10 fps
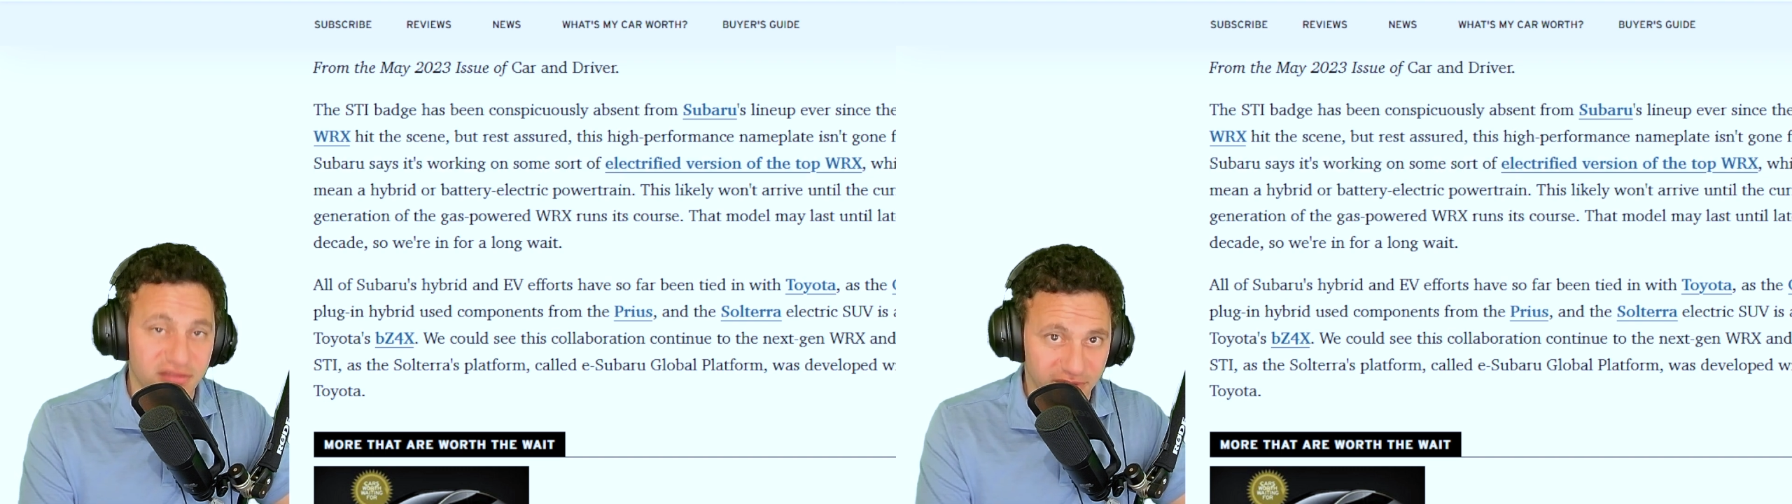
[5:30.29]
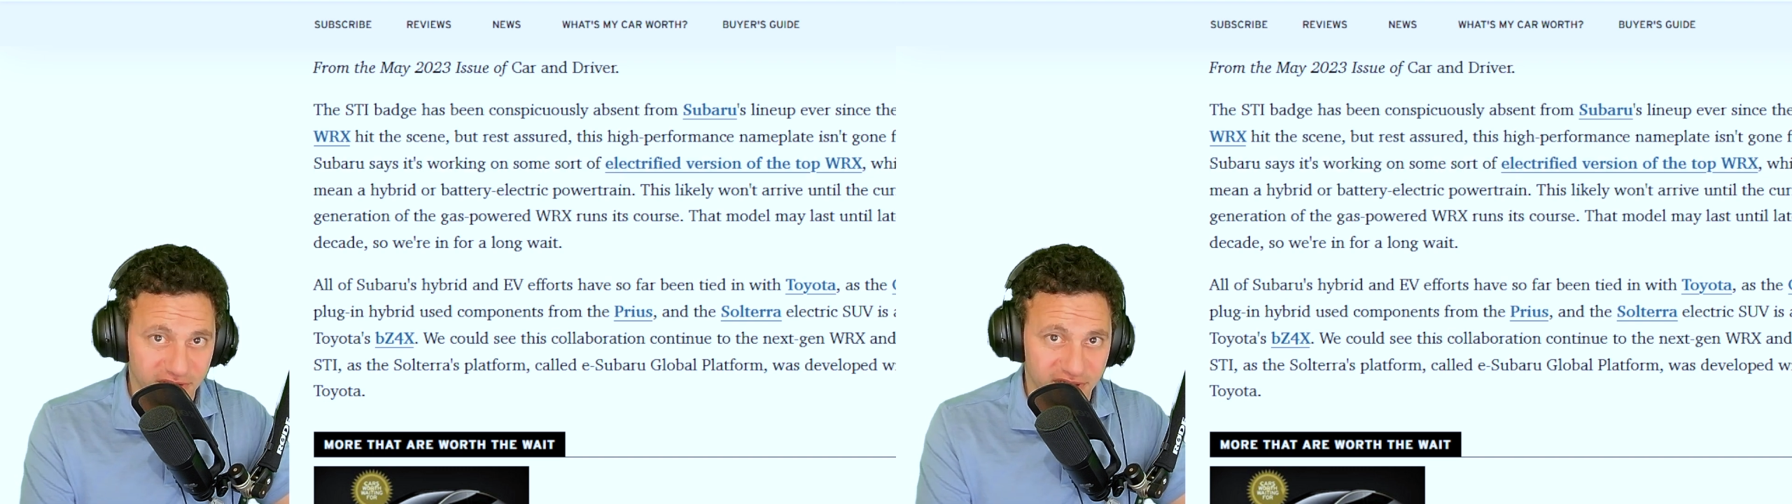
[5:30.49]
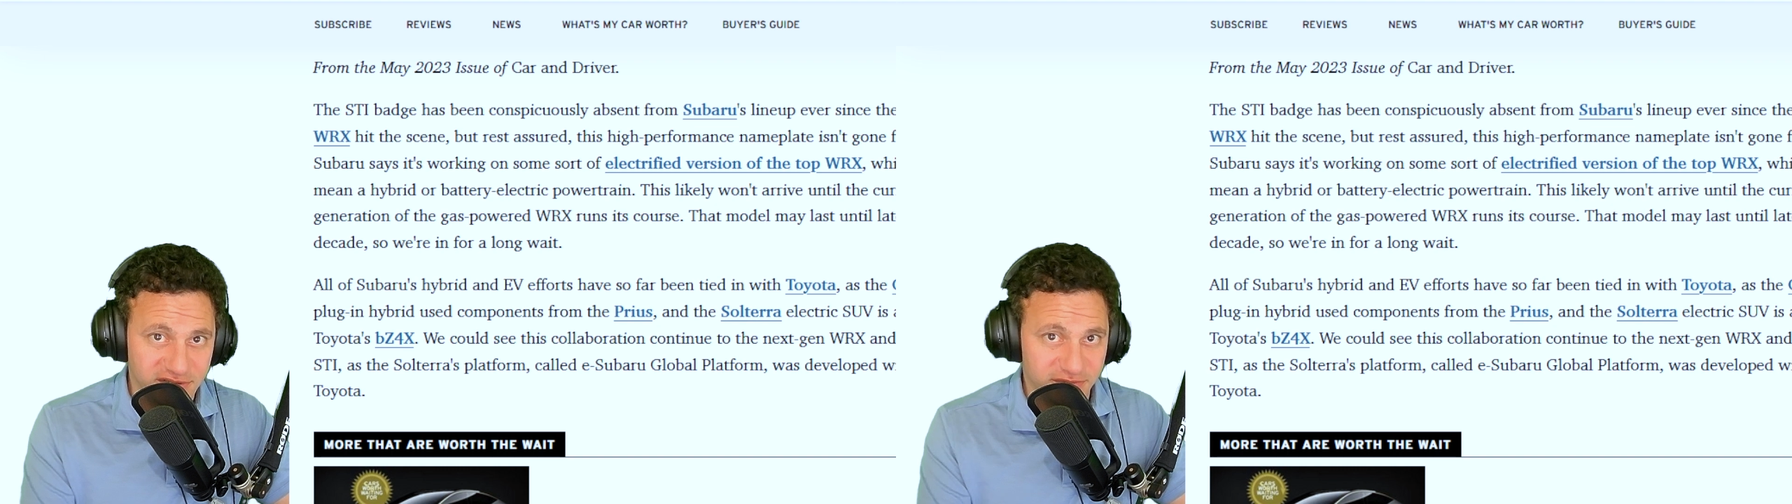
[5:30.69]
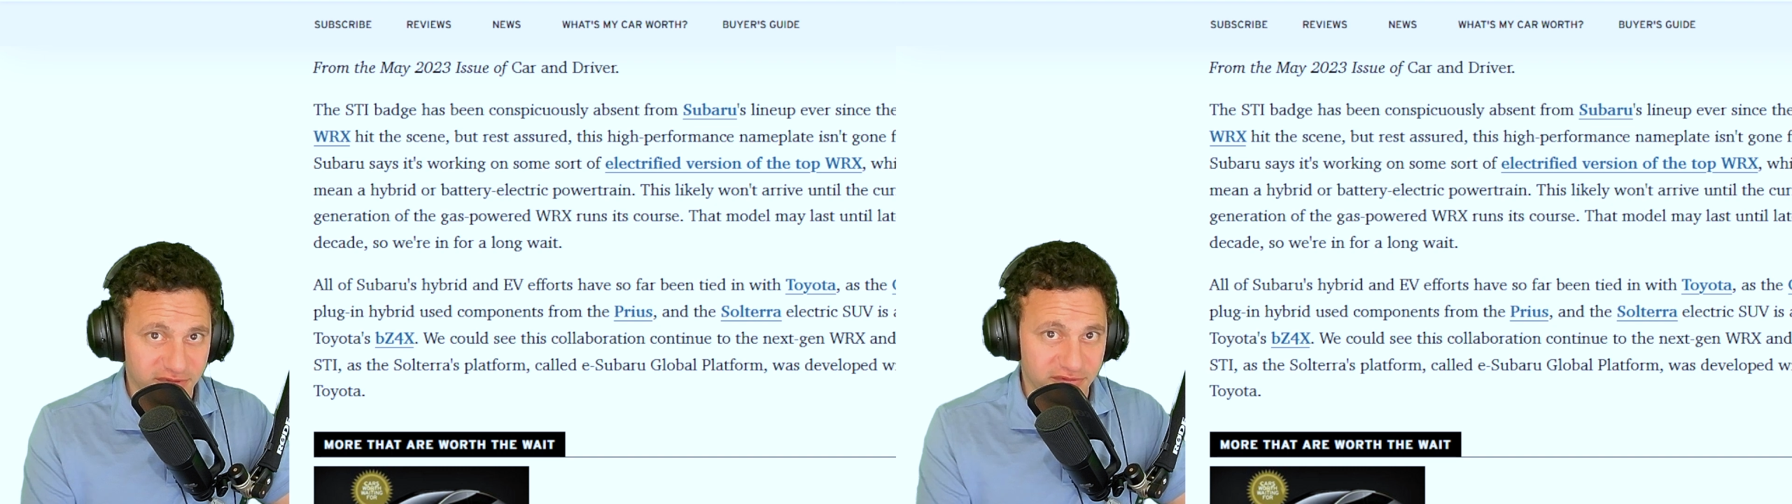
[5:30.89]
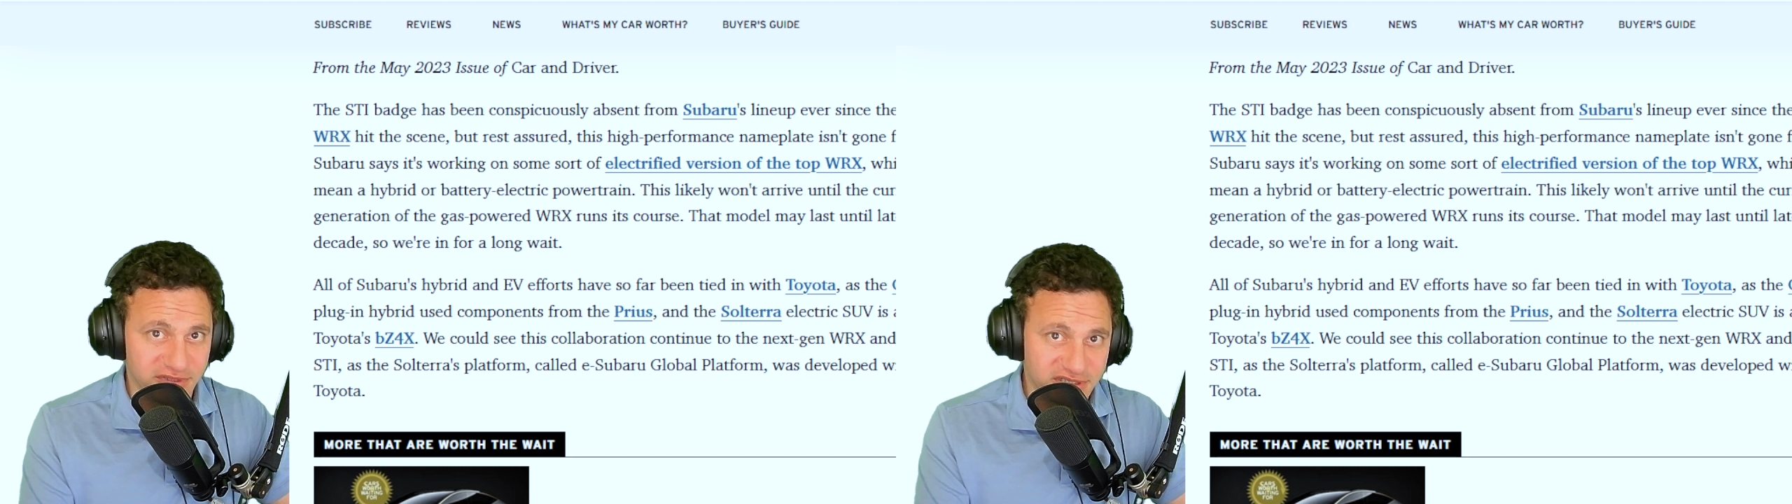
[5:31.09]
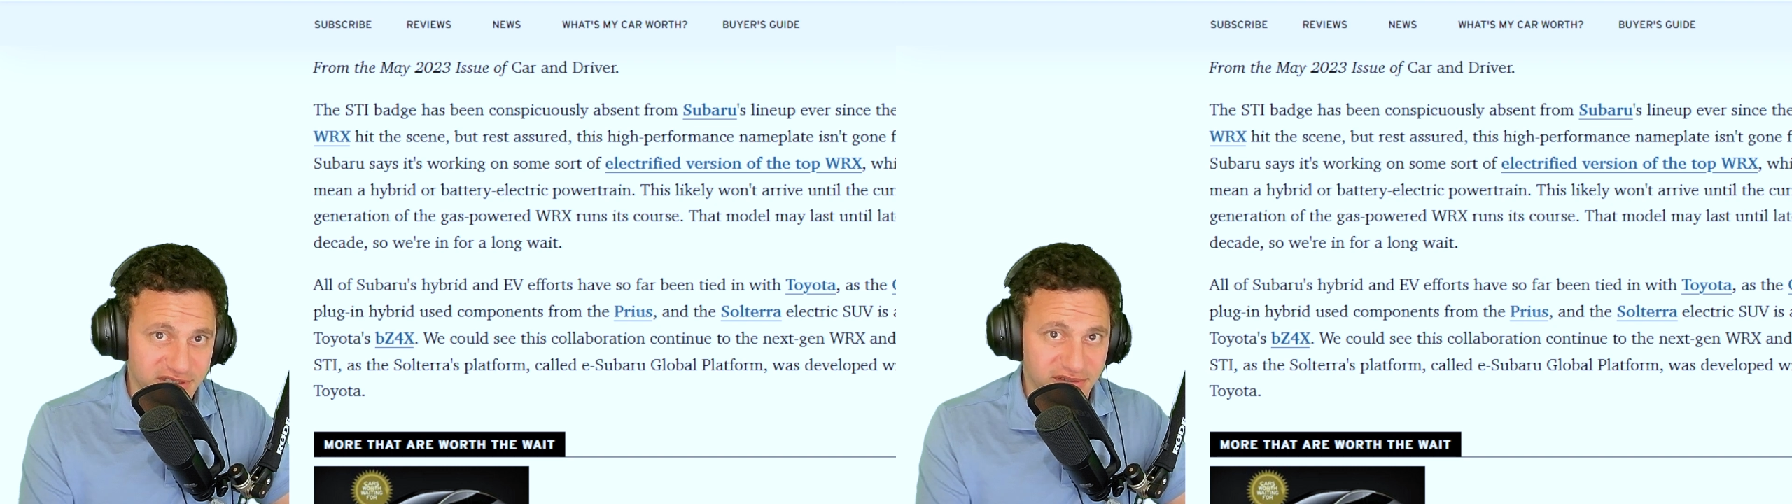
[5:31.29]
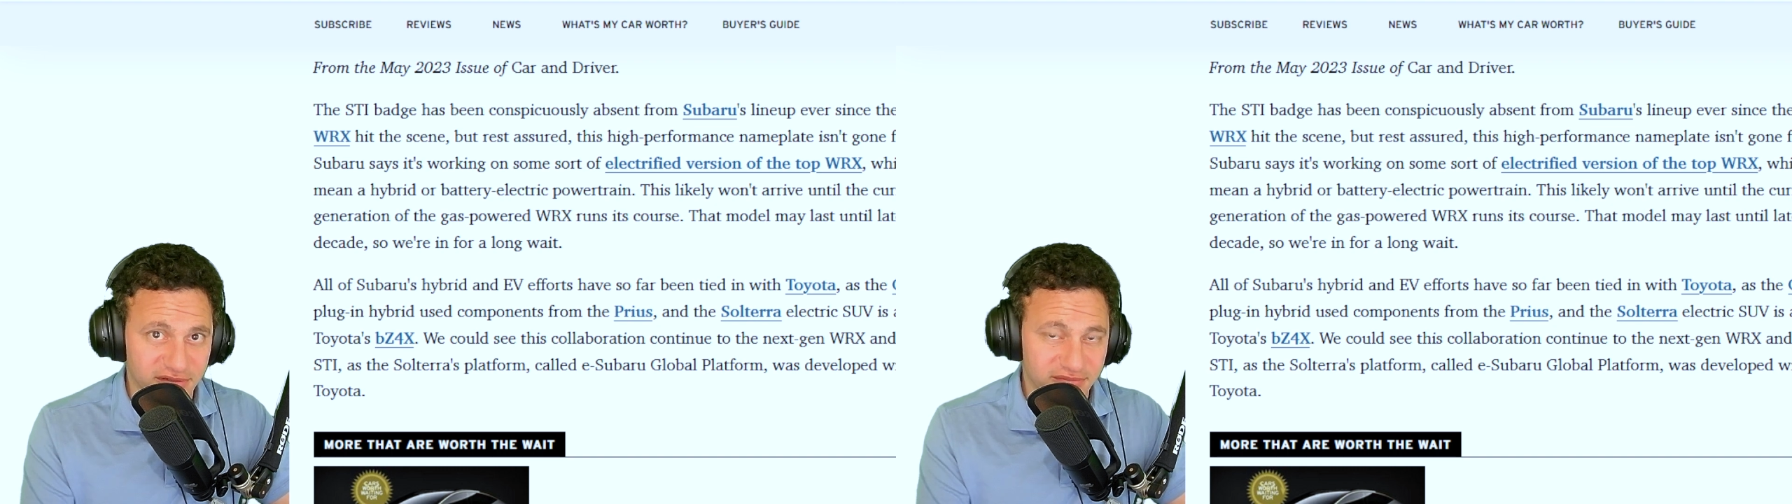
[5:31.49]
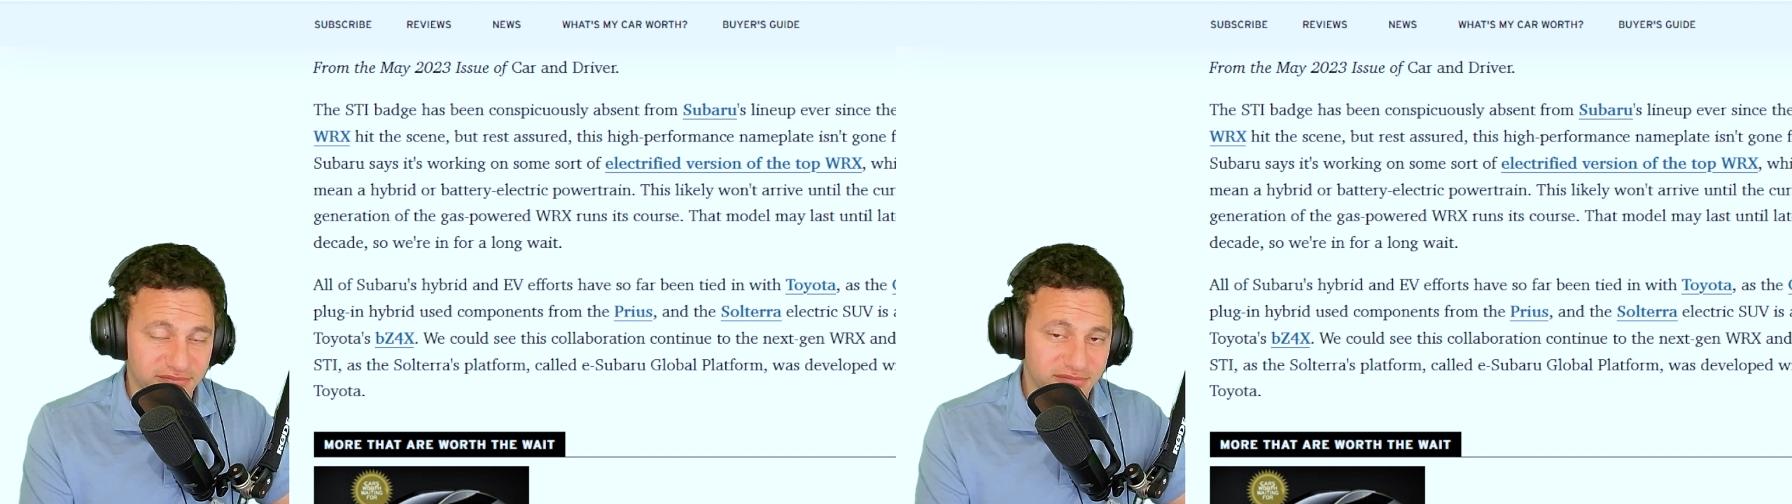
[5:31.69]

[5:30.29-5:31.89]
I'm looking at you, Mitsubishi,